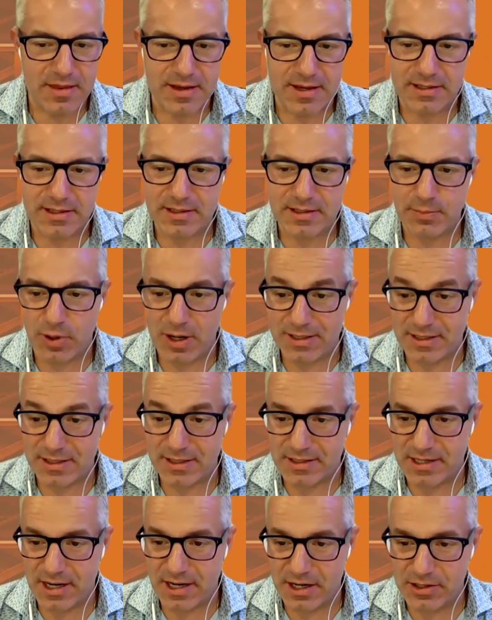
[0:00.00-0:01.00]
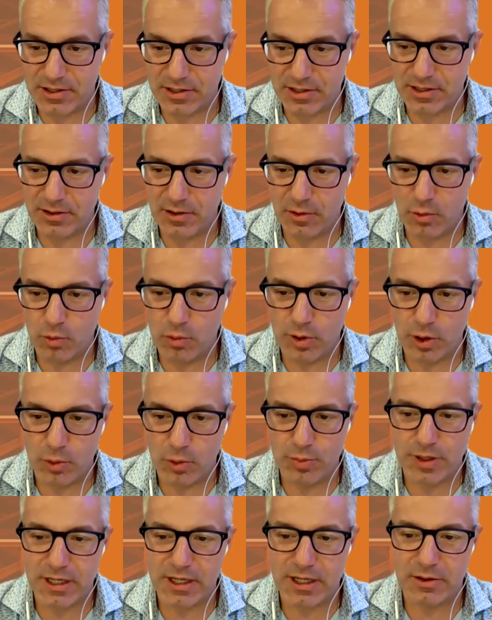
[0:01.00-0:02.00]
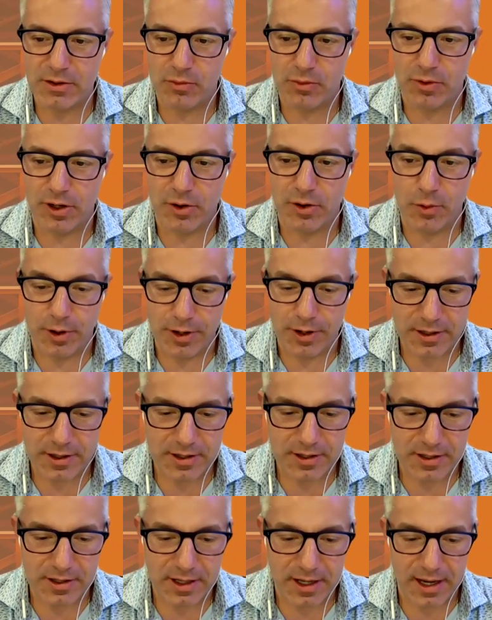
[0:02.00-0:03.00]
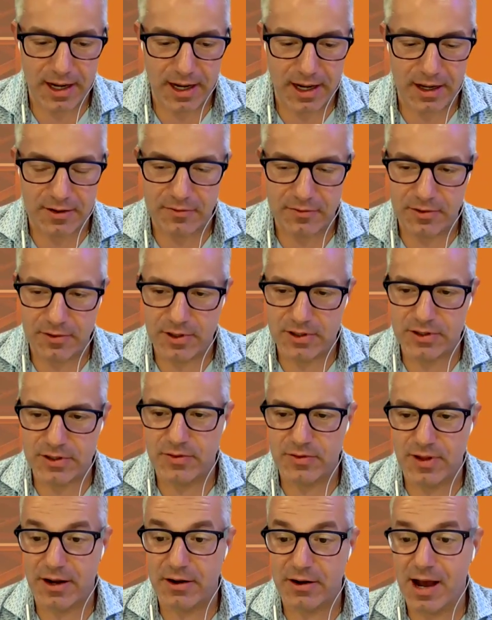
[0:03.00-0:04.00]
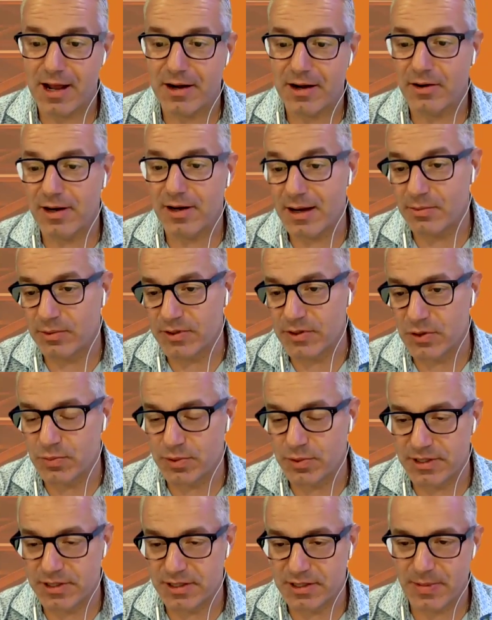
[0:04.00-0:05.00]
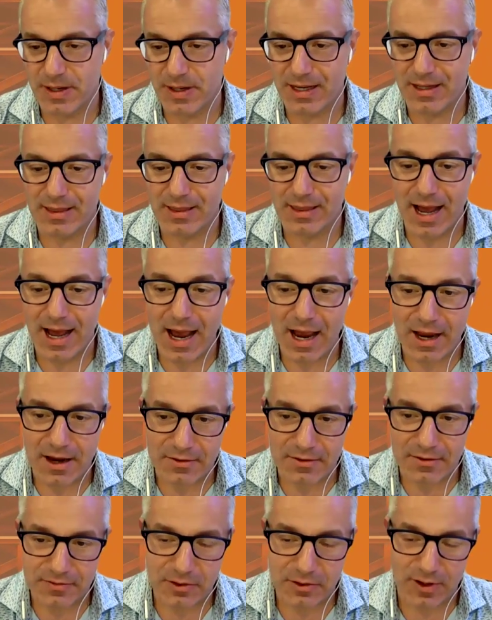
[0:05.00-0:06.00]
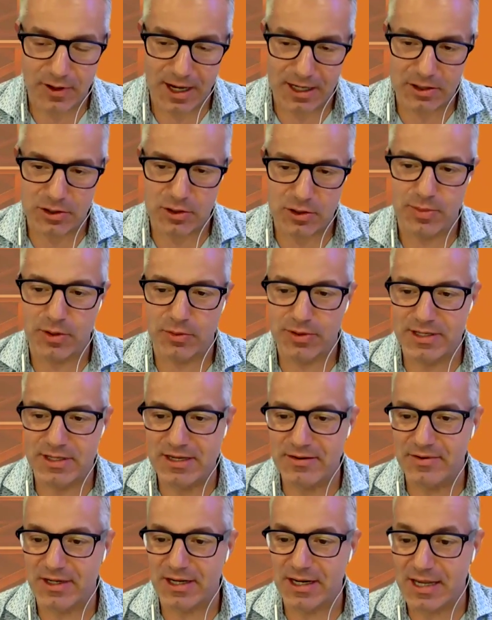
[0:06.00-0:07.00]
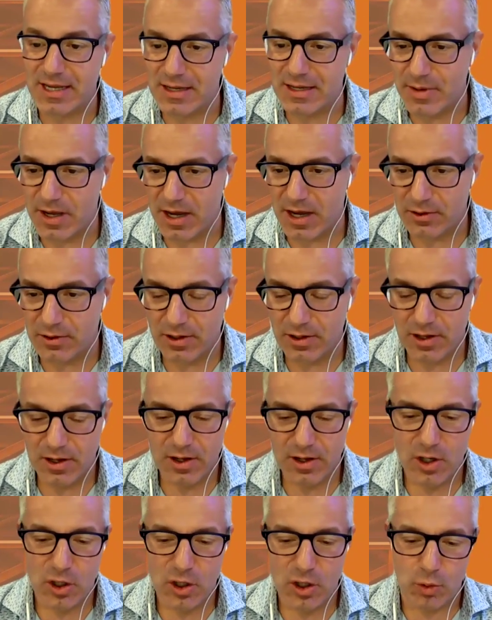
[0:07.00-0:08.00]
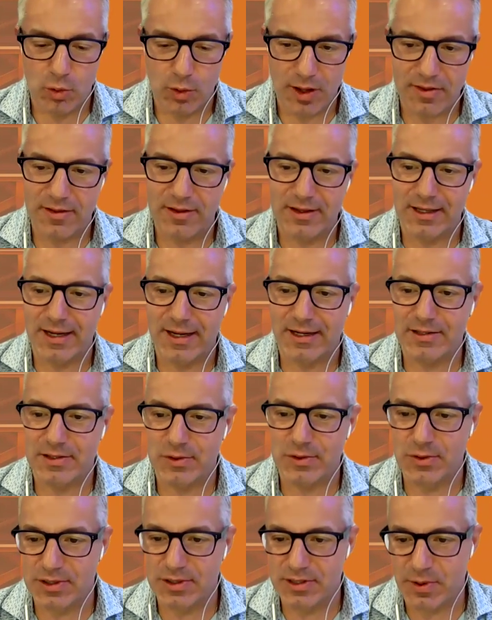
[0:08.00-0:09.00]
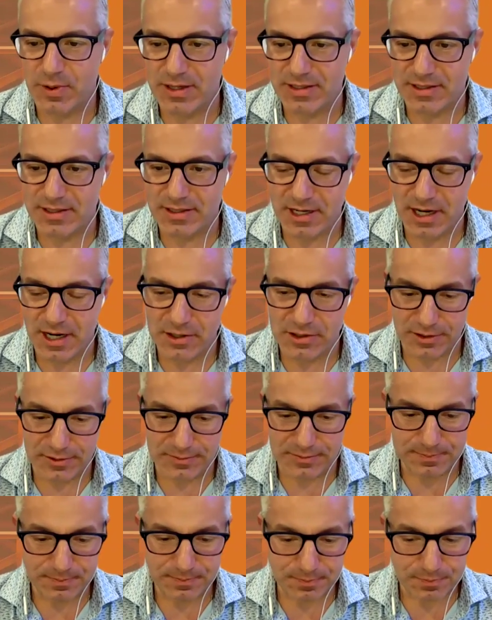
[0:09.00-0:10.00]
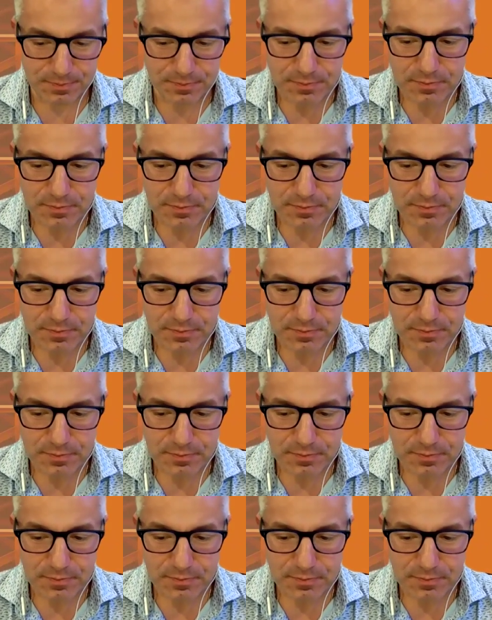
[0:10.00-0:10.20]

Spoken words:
This presentation will be recorded, and for those of you that are not able to participate live, you'll actually be receiving an email with the link to this presentation